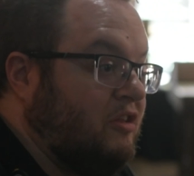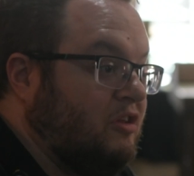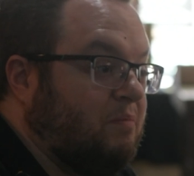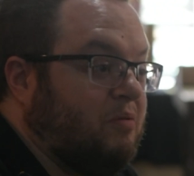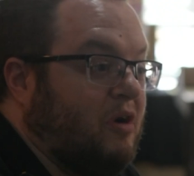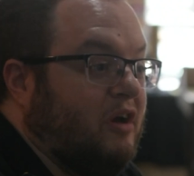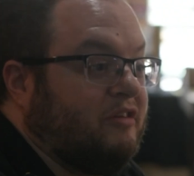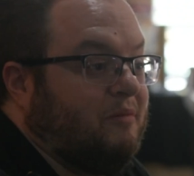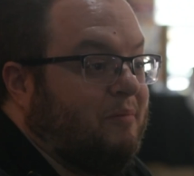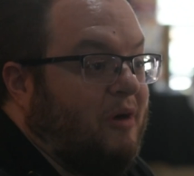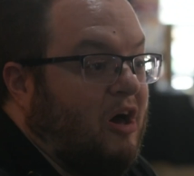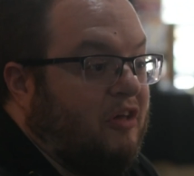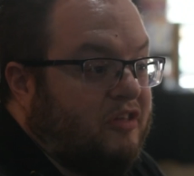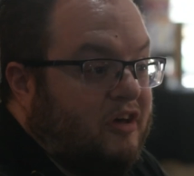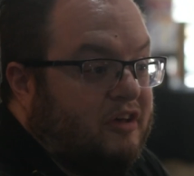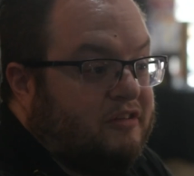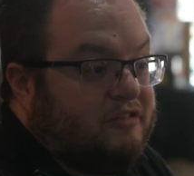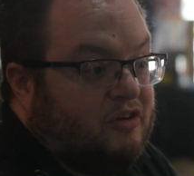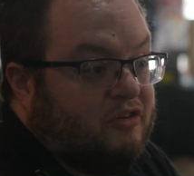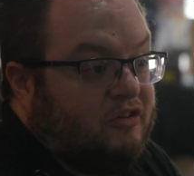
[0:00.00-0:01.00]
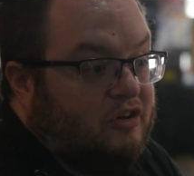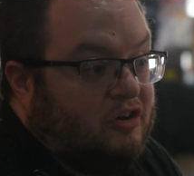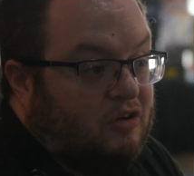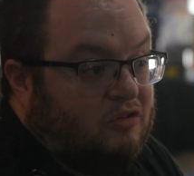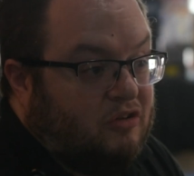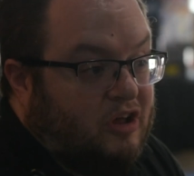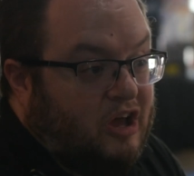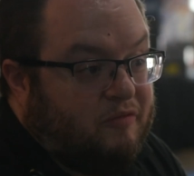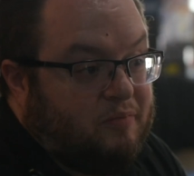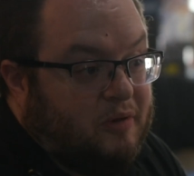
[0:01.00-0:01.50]
depressed about this or, you
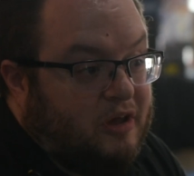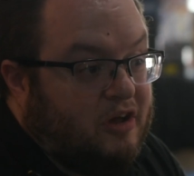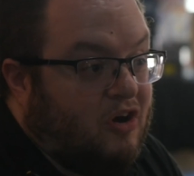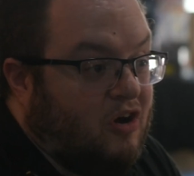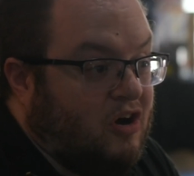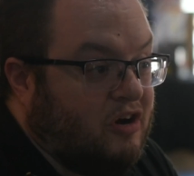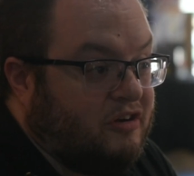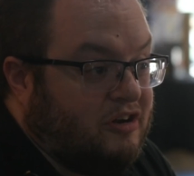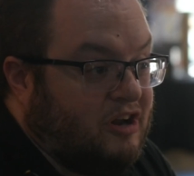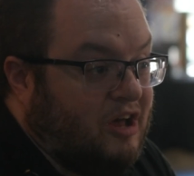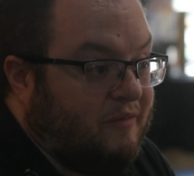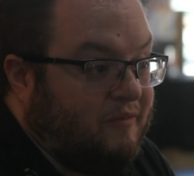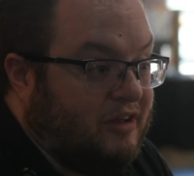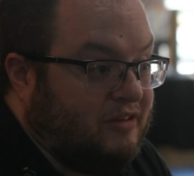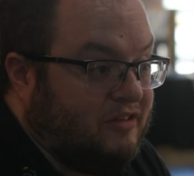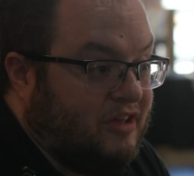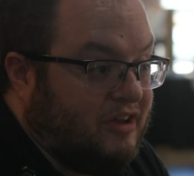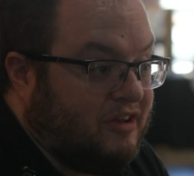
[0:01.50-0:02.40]
know, life being hard. And I mean,